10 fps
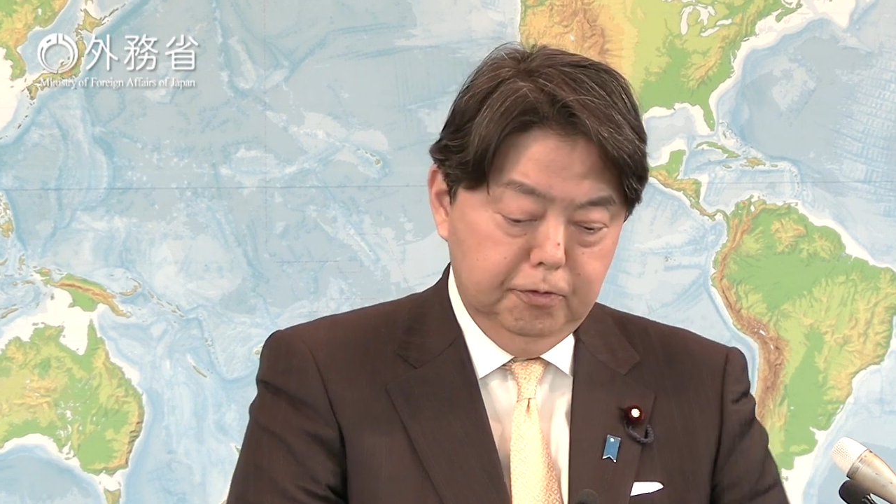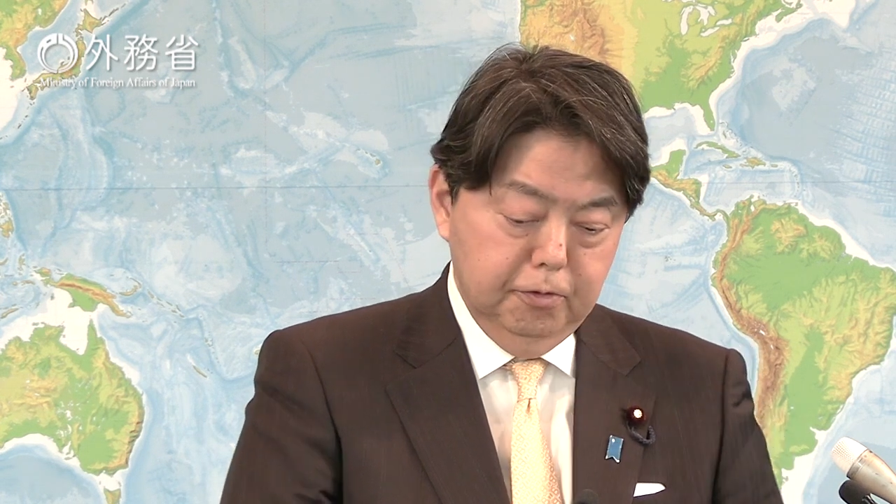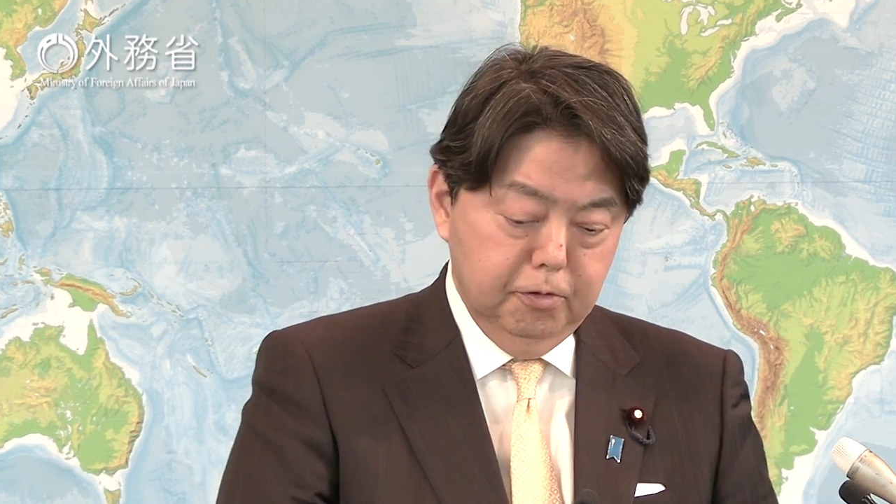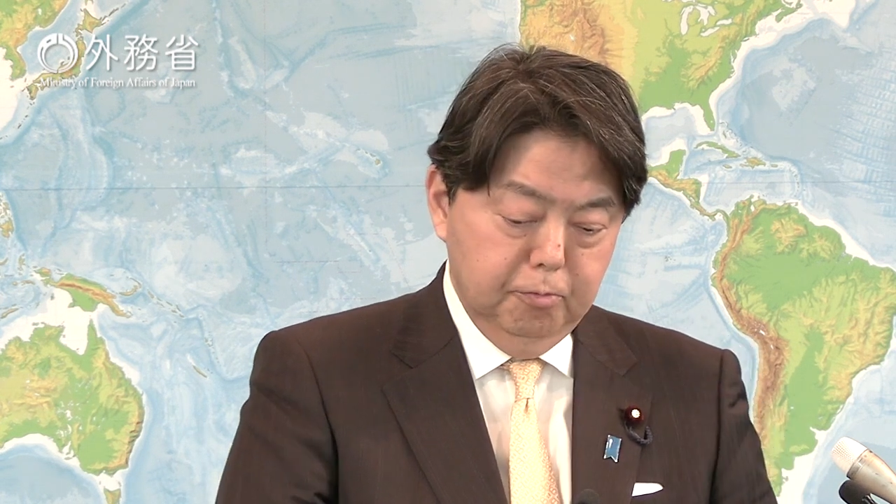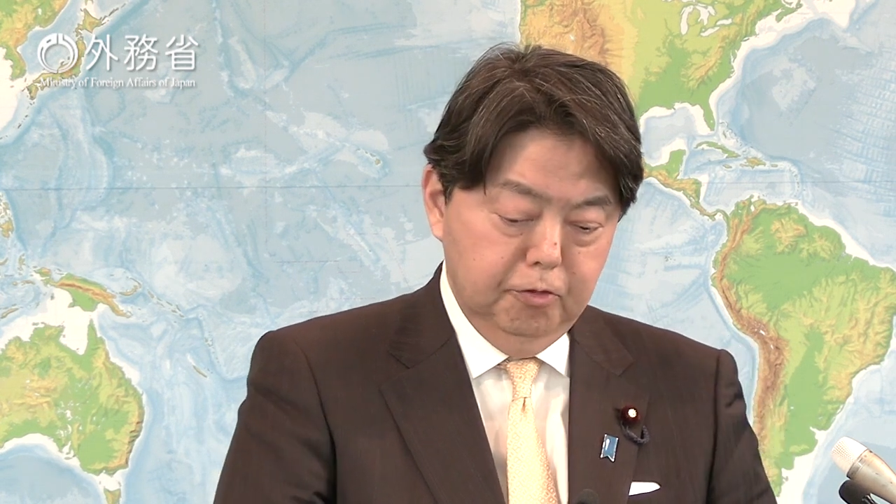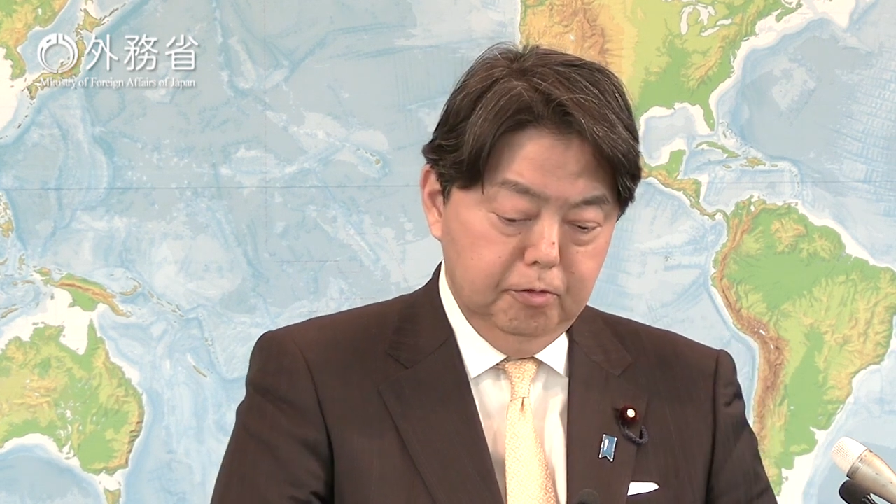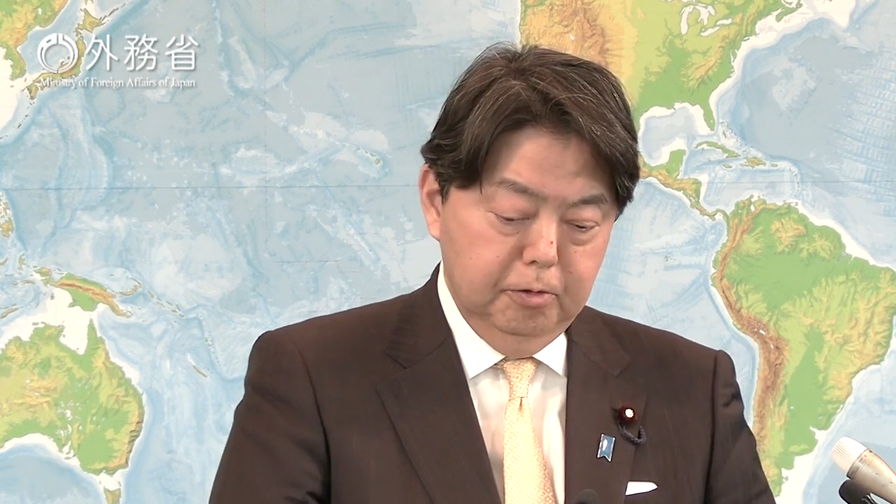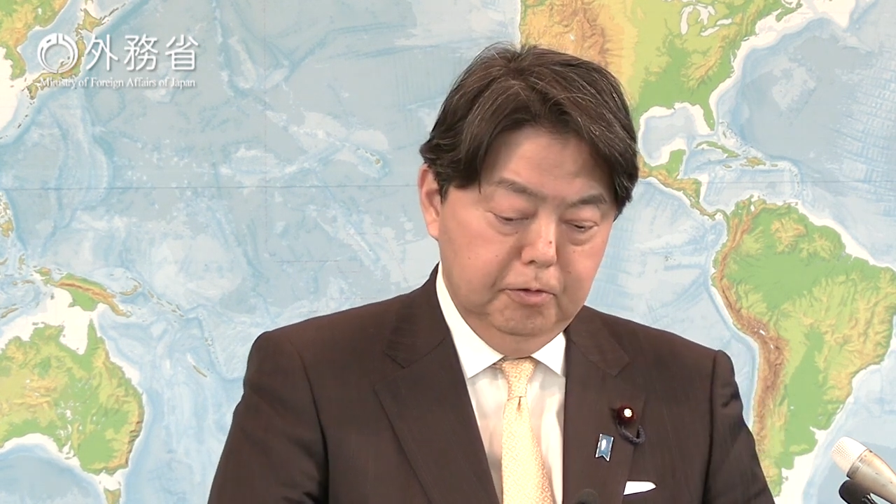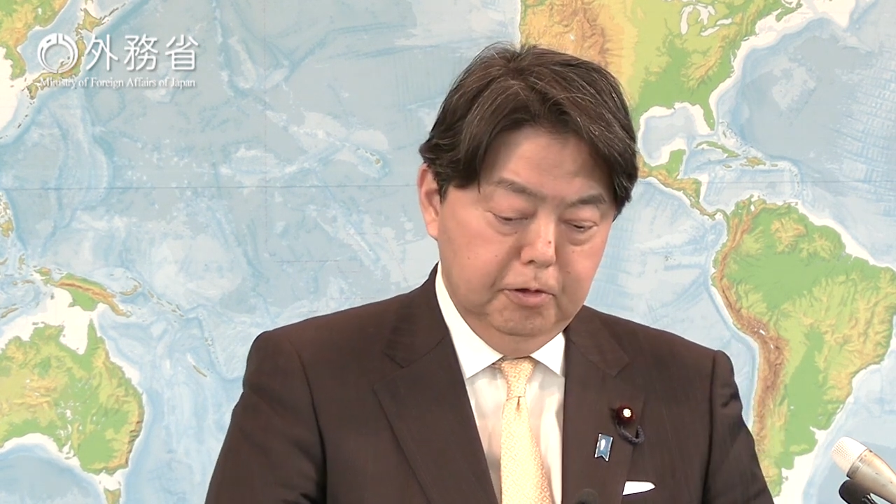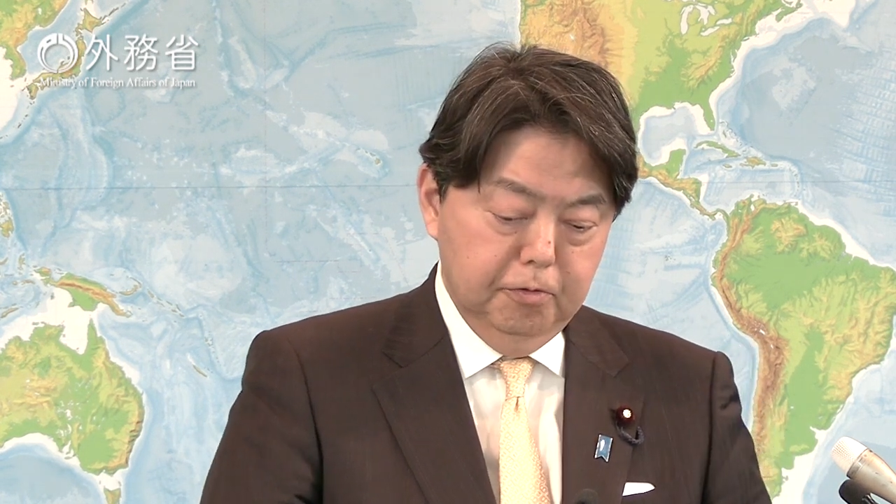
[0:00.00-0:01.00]

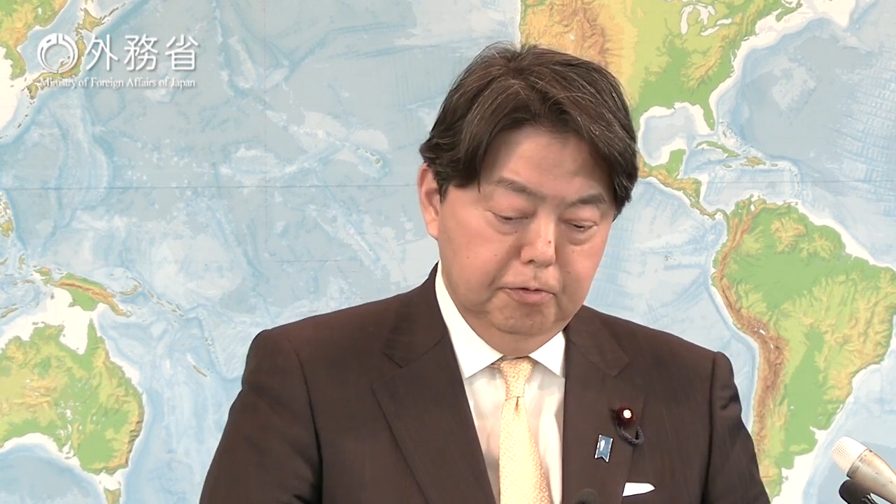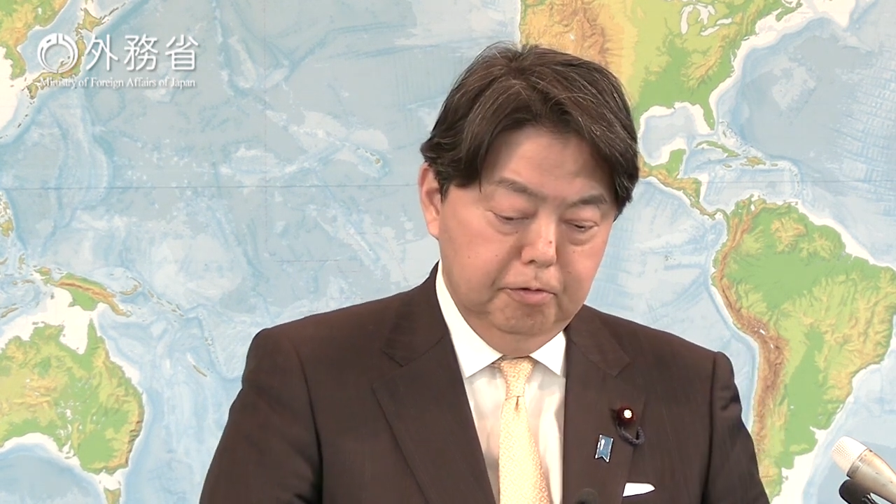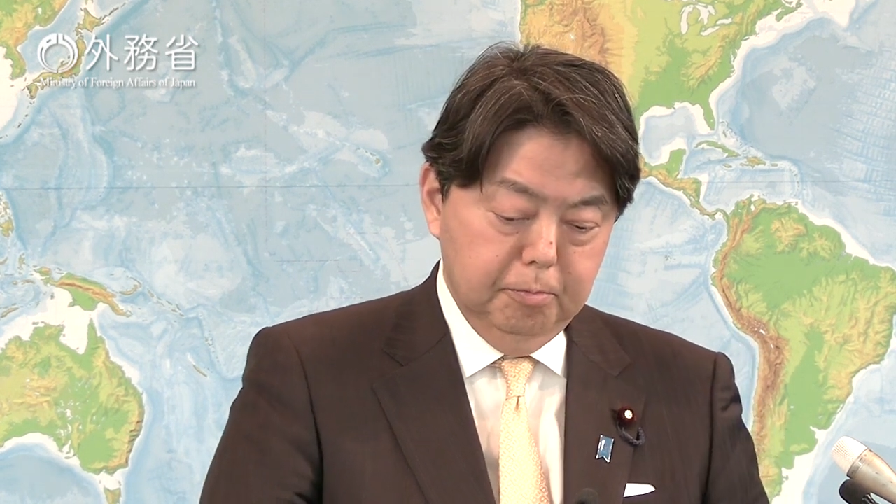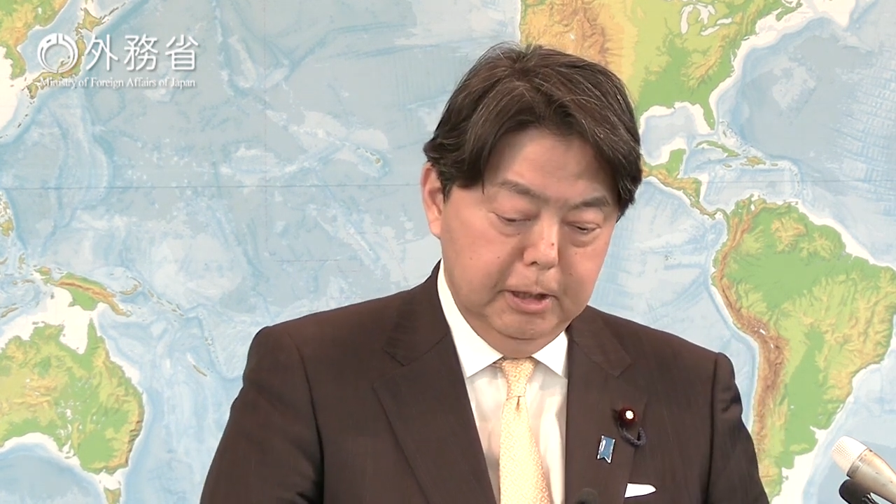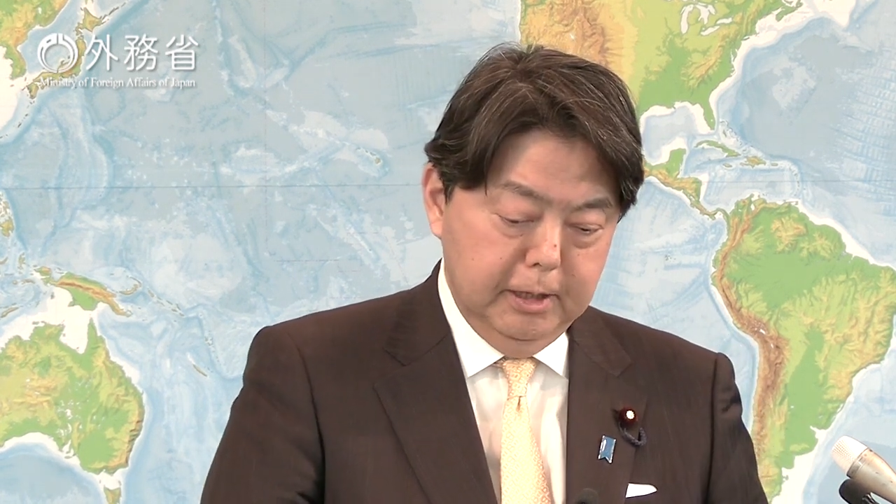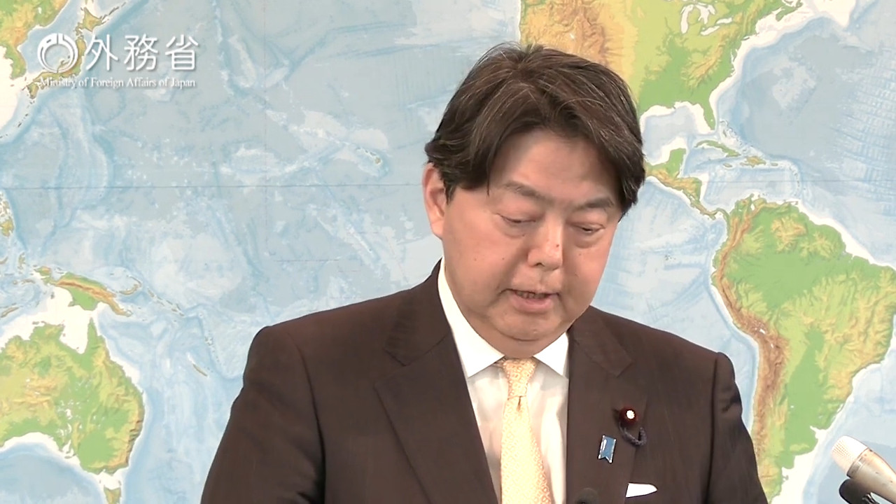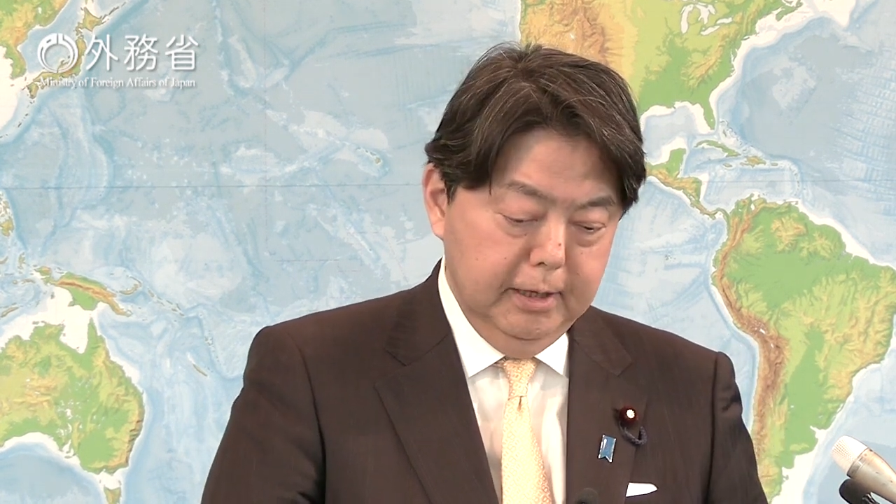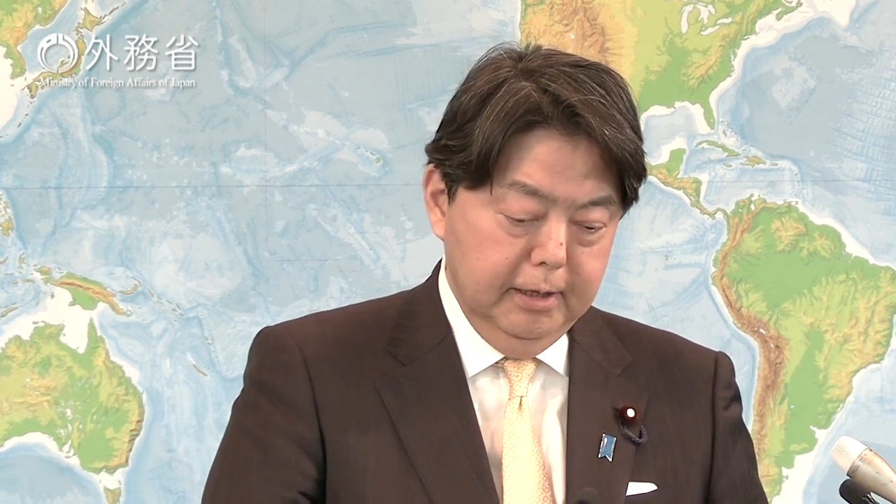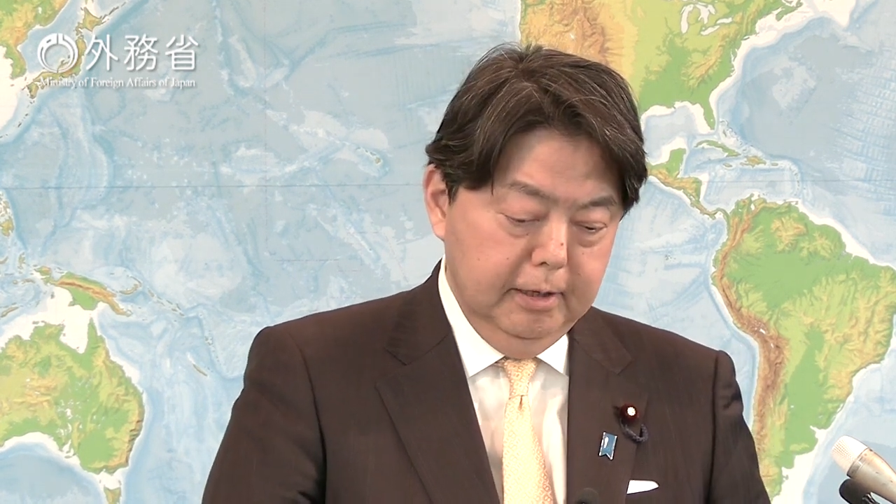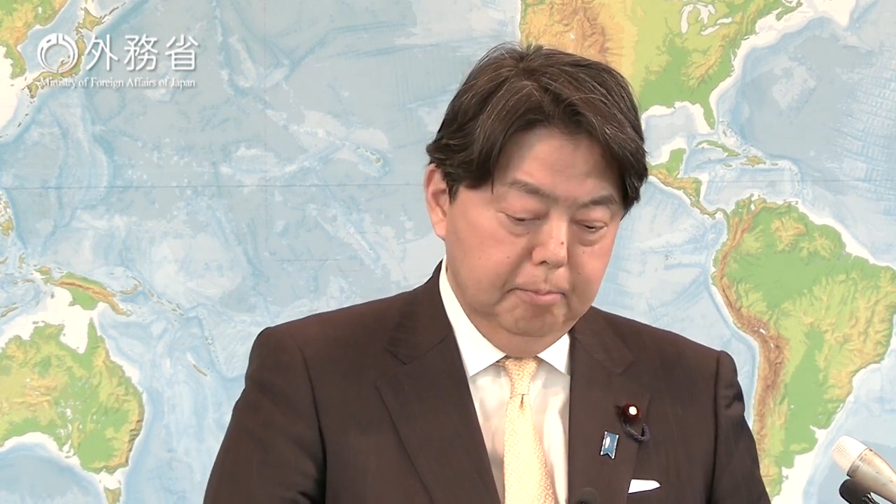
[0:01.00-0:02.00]
including the imperial family